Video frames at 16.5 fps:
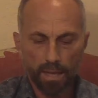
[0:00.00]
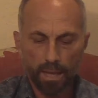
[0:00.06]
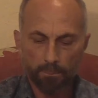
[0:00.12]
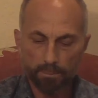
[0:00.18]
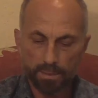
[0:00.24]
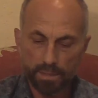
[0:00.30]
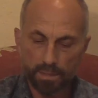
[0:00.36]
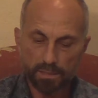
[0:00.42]

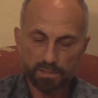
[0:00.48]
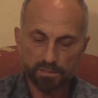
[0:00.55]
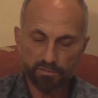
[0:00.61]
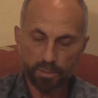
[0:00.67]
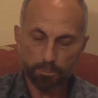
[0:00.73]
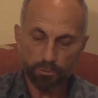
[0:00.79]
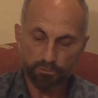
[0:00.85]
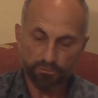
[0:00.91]
And because
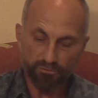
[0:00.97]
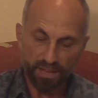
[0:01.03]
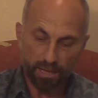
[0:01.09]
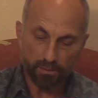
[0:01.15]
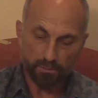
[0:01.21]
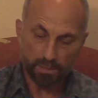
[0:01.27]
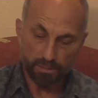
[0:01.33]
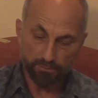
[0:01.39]
of the
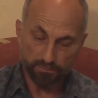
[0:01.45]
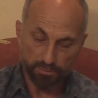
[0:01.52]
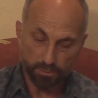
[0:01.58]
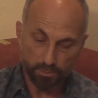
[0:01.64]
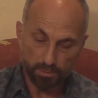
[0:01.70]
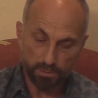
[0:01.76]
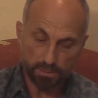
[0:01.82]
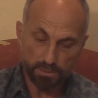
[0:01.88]
profound
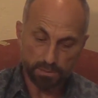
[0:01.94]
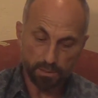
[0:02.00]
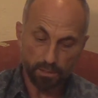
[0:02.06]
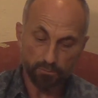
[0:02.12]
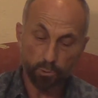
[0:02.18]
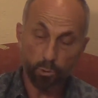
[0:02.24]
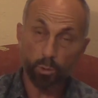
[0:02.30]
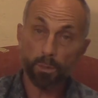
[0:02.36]
influence
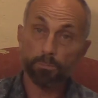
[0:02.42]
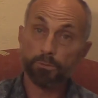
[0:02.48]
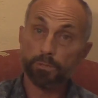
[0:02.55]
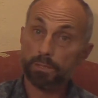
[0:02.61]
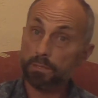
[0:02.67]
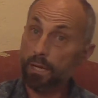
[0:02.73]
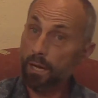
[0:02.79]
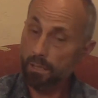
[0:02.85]
of
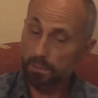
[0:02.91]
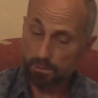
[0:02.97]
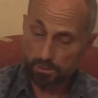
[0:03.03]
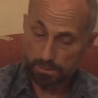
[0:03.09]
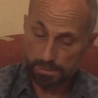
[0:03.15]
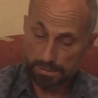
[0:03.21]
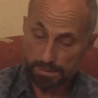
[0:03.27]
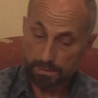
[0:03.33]
corporate
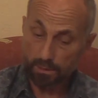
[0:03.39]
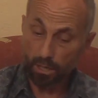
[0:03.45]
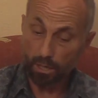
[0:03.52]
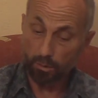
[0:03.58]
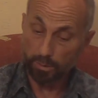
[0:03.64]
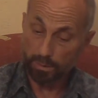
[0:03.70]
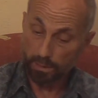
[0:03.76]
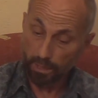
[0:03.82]
dollars in
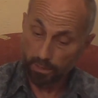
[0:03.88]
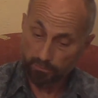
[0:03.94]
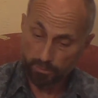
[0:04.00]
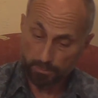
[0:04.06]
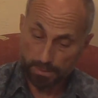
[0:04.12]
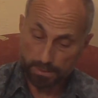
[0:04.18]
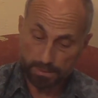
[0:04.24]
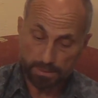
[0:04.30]
our
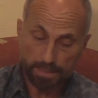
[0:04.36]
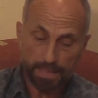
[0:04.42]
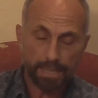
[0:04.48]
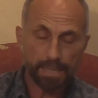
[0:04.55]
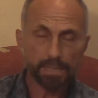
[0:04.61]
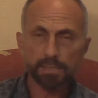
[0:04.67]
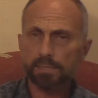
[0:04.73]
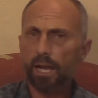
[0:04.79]
government,
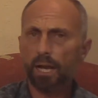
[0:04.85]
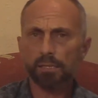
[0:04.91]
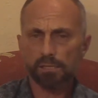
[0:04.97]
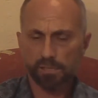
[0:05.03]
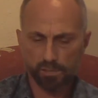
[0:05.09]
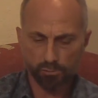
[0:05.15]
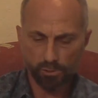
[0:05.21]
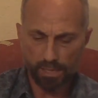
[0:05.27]
it's not
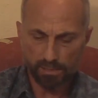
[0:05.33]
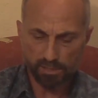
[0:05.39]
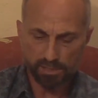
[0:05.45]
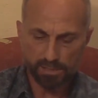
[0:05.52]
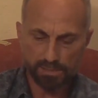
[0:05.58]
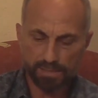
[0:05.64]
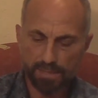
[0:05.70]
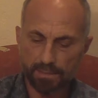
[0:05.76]
a
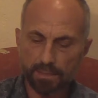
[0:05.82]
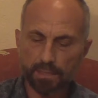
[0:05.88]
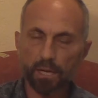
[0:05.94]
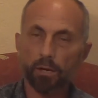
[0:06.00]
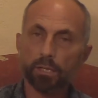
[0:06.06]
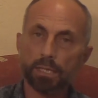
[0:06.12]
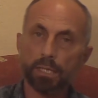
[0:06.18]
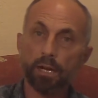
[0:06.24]
stretch to say that
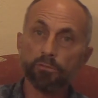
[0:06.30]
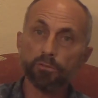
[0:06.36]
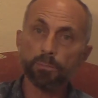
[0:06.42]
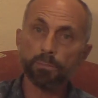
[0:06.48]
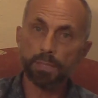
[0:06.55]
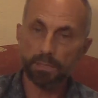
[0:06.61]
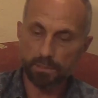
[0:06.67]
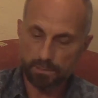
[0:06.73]
our
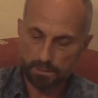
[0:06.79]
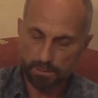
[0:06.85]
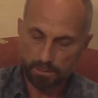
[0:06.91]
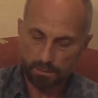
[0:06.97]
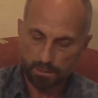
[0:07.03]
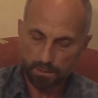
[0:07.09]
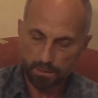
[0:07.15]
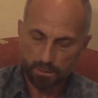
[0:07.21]
government
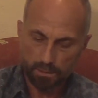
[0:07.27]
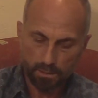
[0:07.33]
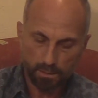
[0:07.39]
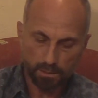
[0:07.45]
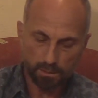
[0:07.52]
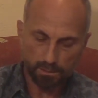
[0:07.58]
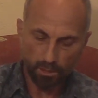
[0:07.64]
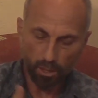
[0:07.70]

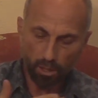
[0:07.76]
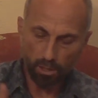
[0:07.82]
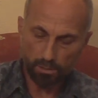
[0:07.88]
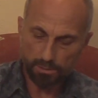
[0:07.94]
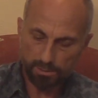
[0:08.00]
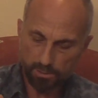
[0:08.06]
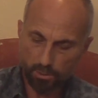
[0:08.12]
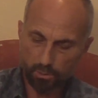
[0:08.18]
is
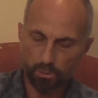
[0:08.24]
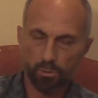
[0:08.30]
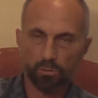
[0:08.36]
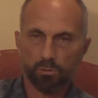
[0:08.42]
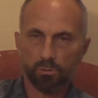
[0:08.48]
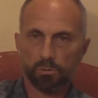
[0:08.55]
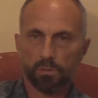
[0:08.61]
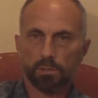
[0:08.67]
also
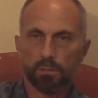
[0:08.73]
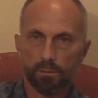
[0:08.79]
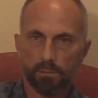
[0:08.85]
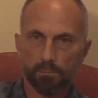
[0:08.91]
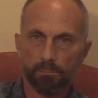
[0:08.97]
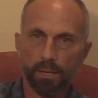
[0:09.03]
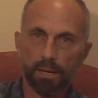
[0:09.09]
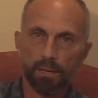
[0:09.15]
owned
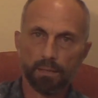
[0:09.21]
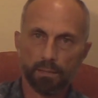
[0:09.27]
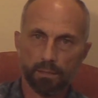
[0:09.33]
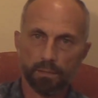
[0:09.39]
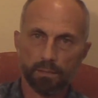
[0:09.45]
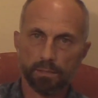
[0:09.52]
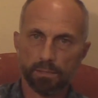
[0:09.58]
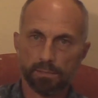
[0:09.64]
by
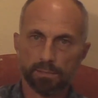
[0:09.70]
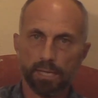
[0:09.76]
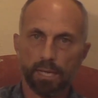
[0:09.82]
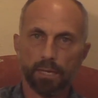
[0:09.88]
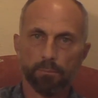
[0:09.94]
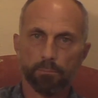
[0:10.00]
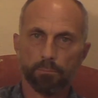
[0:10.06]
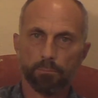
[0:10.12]
these
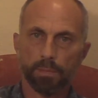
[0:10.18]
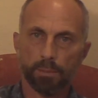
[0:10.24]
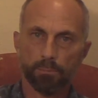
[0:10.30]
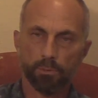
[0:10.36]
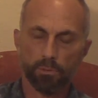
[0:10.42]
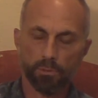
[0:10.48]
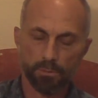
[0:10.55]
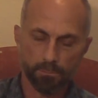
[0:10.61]
same
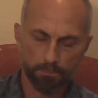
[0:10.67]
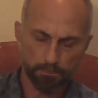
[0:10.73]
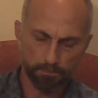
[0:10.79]
people.